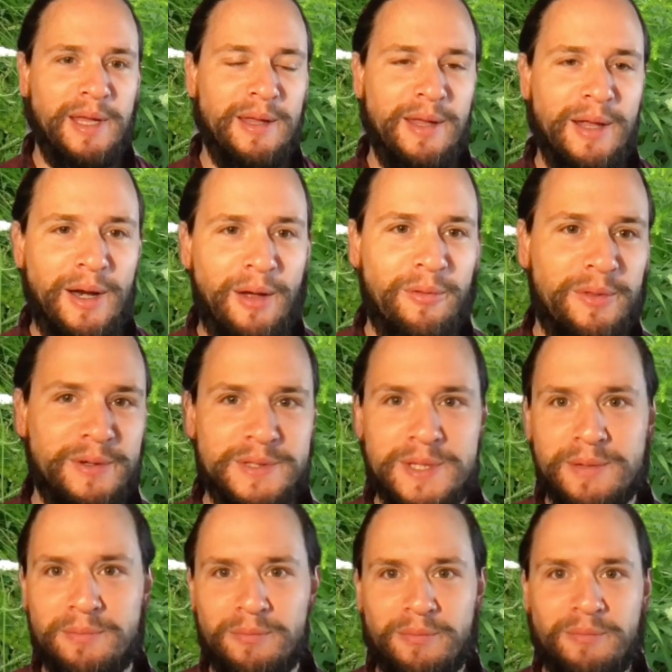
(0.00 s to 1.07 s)
you know, there's
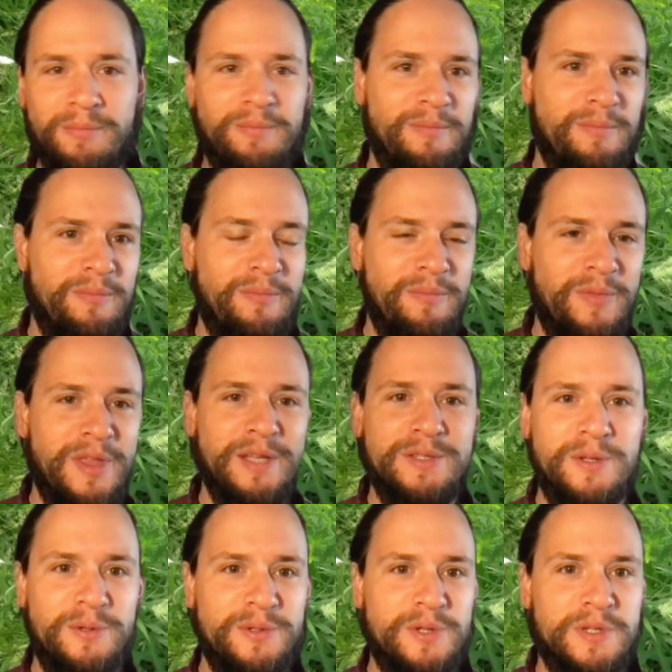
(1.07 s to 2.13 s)
some
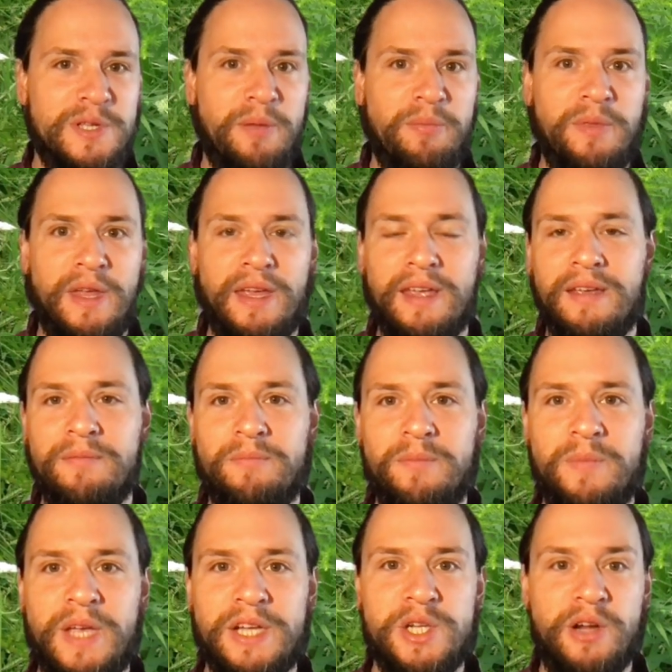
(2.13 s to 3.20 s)
thistles or something
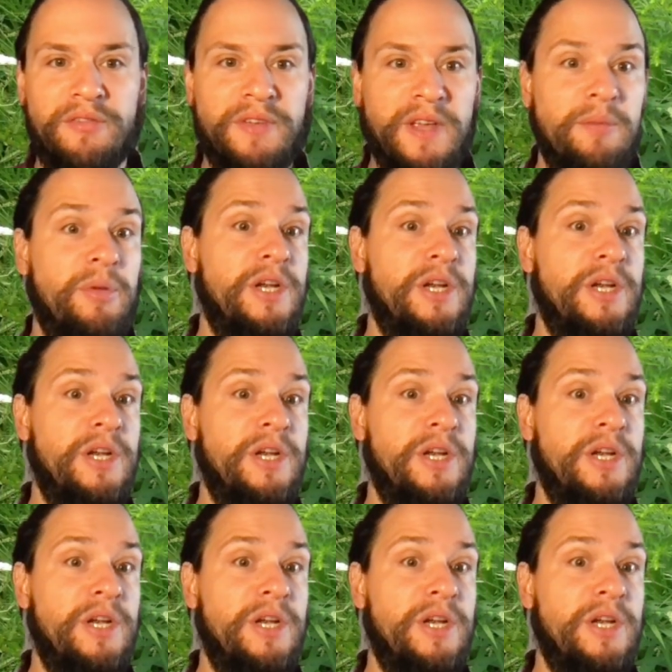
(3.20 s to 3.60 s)
catching our feet,